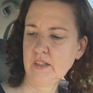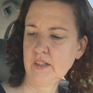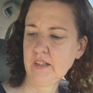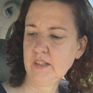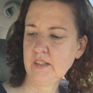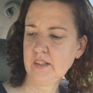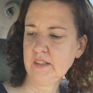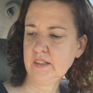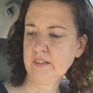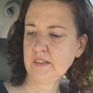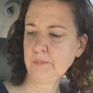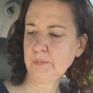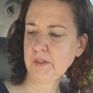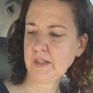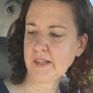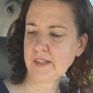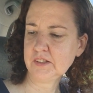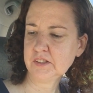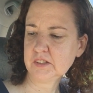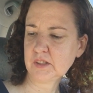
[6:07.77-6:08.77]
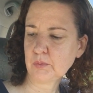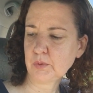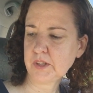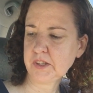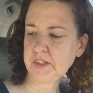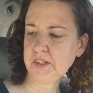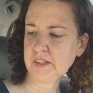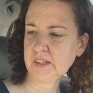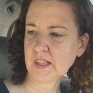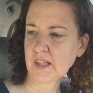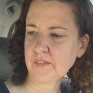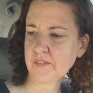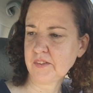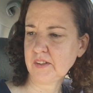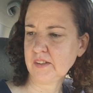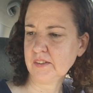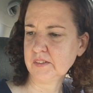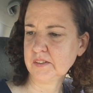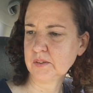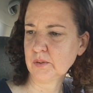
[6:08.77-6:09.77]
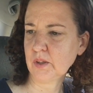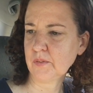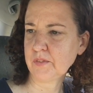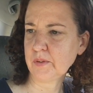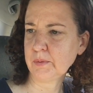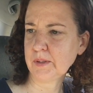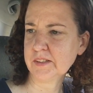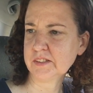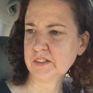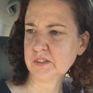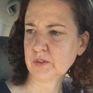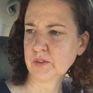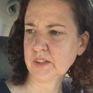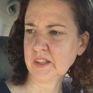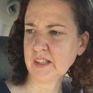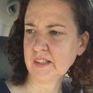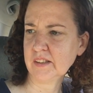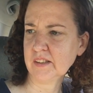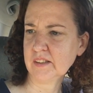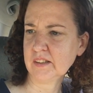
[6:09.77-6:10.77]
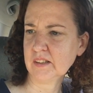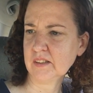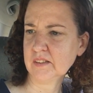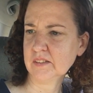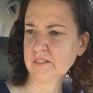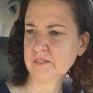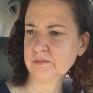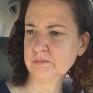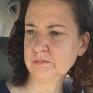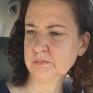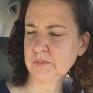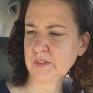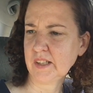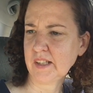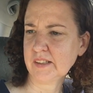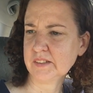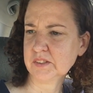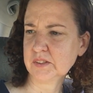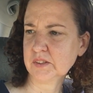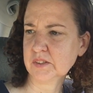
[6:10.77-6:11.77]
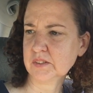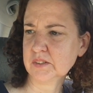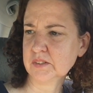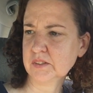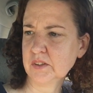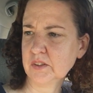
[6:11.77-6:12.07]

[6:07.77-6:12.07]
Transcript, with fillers: and I'm gonna ask her why she got these. I don't know if it's because it's organic and I'm gonna ask her.